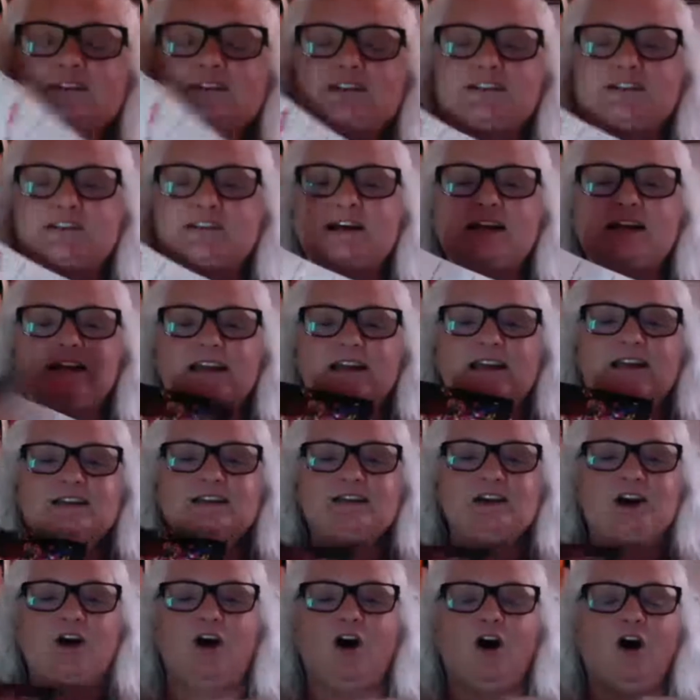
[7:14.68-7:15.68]
And I just
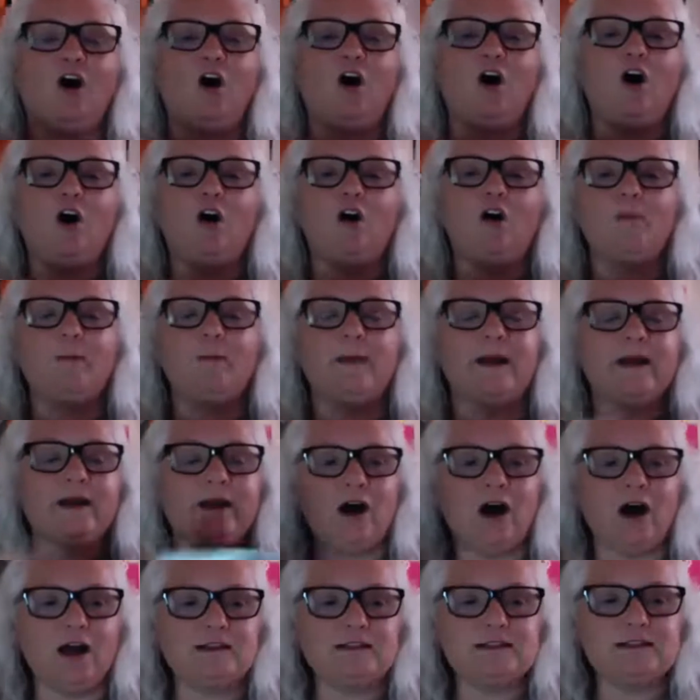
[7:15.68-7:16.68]
clicked all my
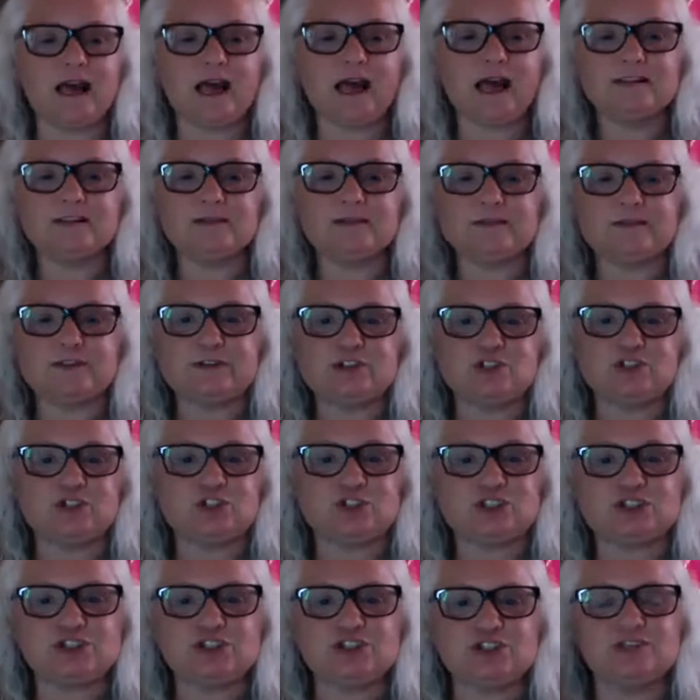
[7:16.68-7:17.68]

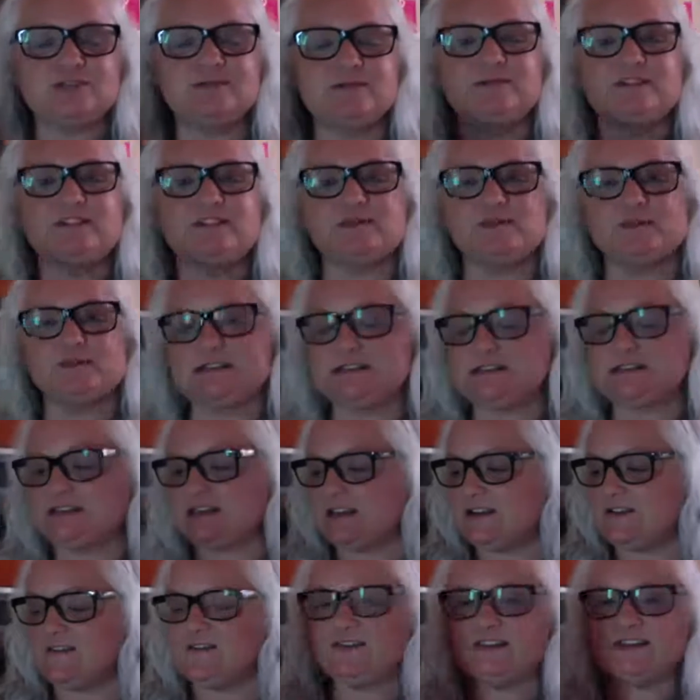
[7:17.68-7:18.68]
contacts to
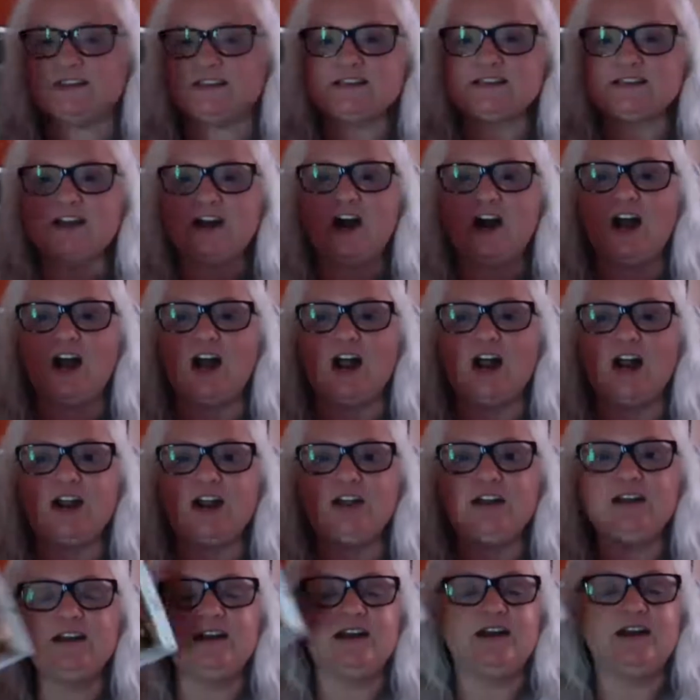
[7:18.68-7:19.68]
receive this
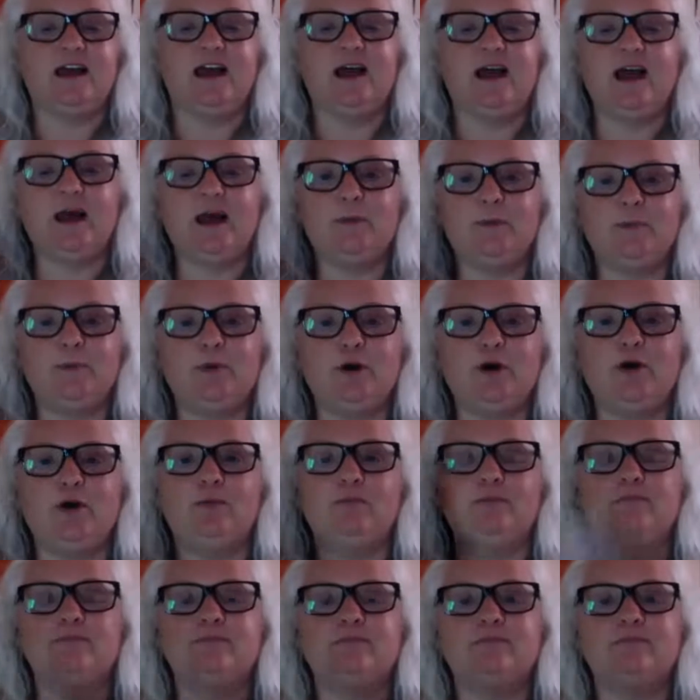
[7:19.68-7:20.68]
card and boom.